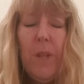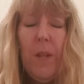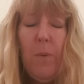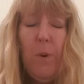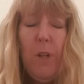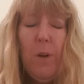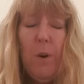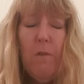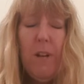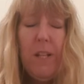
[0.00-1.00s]
And when you
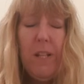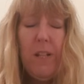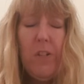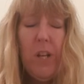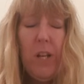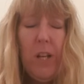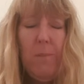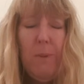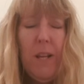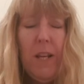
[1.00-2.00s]
are ready, gently
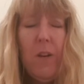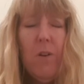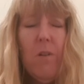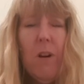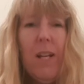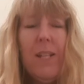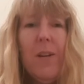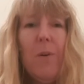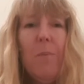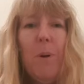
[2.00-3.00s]
blink your eyes
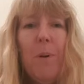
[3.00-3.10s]
open.